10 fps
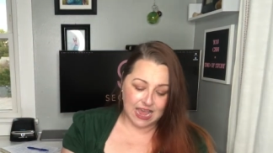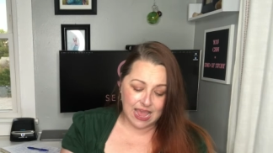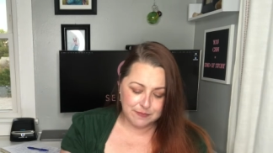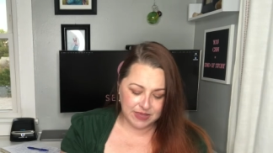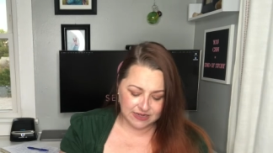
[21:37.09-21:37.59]

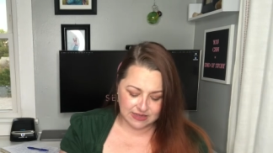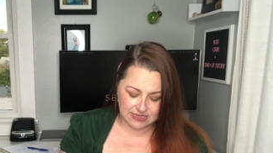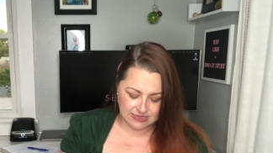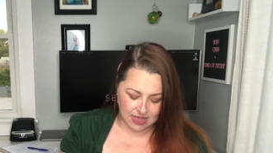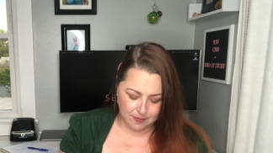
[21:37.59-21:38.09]
I picked
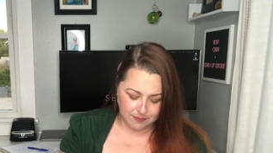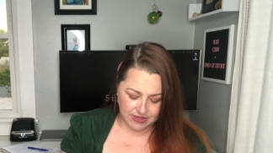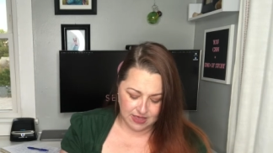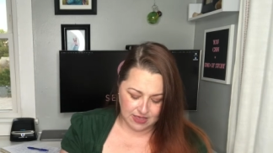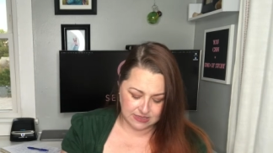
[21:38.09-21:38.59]
this up
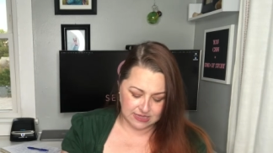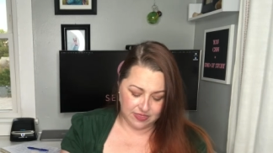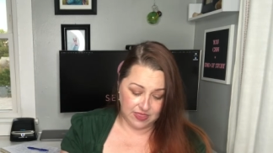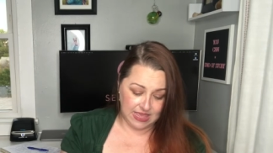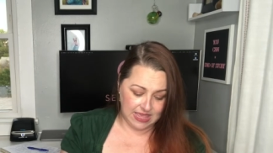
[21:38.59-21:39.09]
because
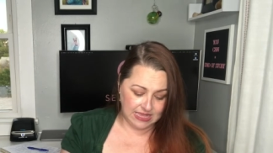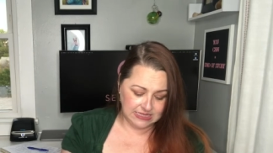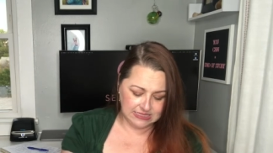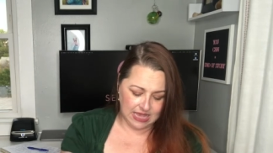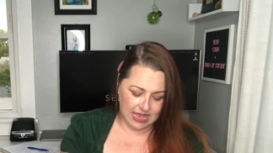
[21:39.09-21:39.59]
the
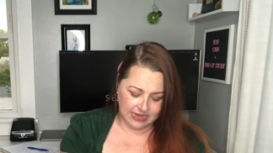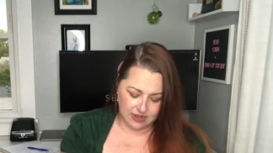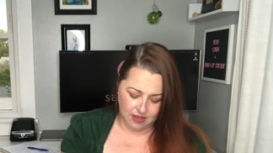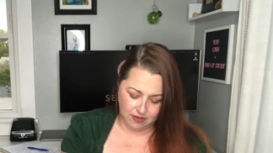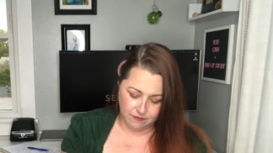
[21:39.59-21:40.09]
inside
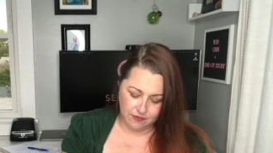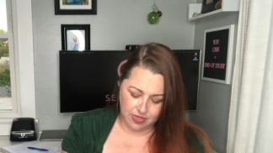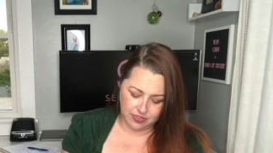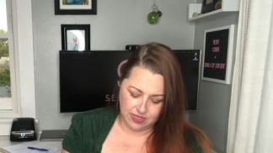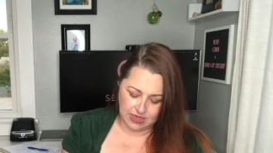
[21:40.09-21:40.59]
of
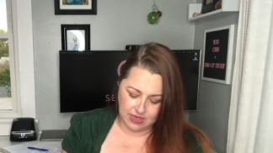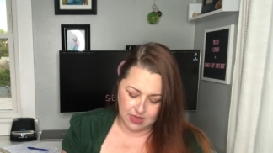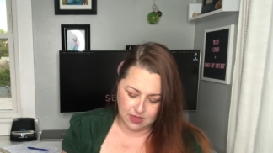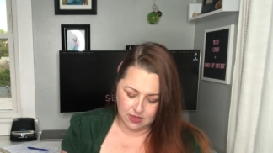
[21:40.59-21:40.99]
the